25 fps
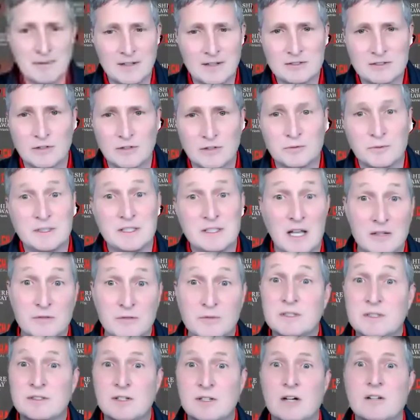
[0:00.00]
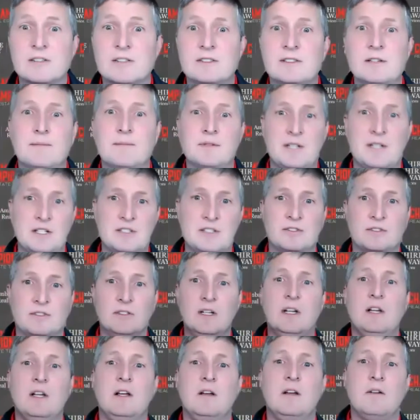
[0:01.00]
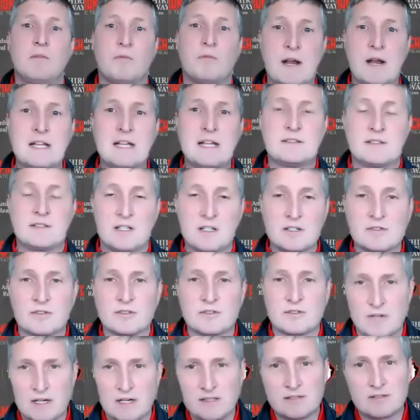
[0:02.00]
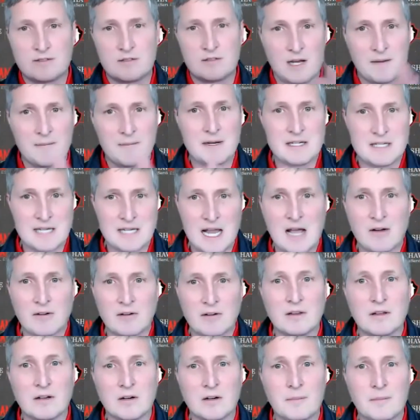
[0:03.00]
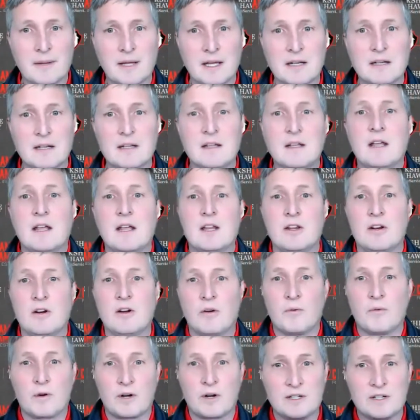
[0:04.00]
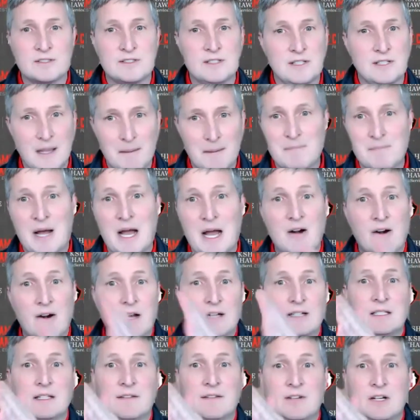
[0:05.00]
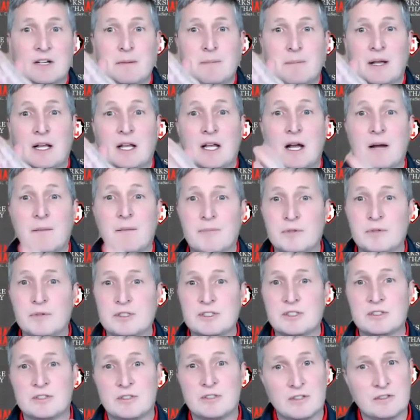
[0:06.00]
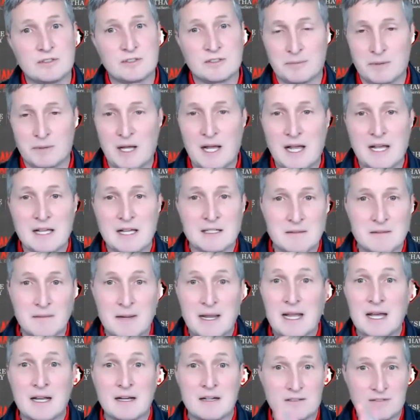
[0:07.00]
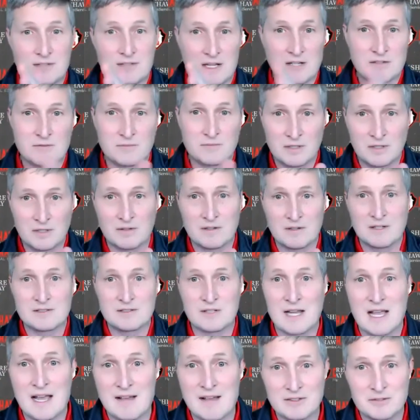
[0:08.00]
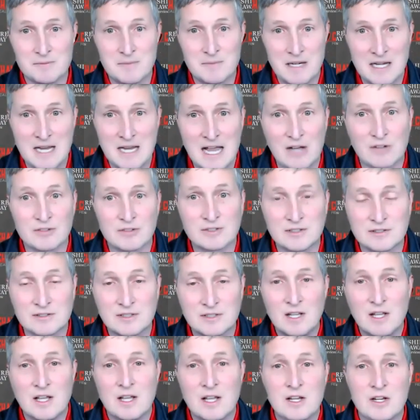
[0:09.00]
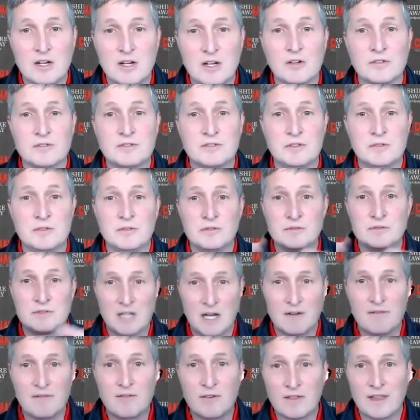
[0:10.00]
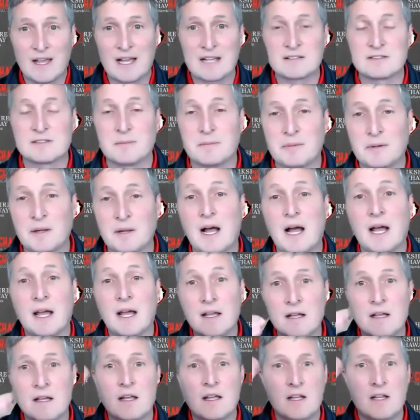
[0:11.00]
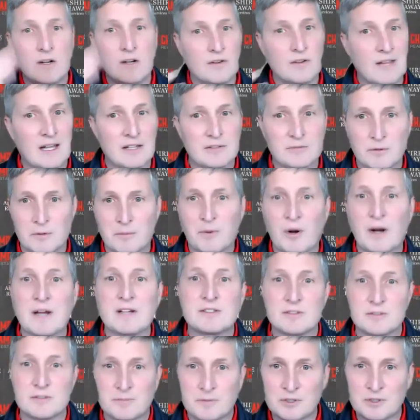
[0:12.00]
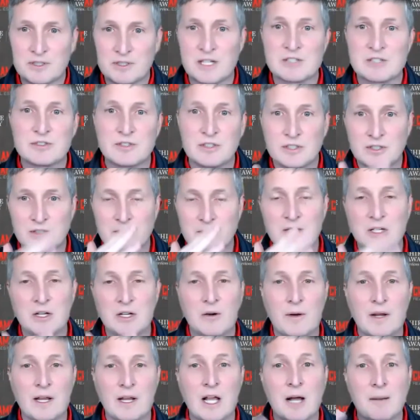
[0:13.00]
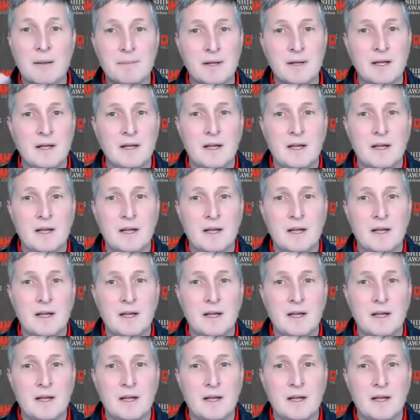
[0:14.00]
So as we start to see potential interest rates coming down a little bit, we're going to see that buyer activity pick up, which in turn supply and demand as we don't necessarily have as many houses, to cover that supply, that's where prices potentially could be going up.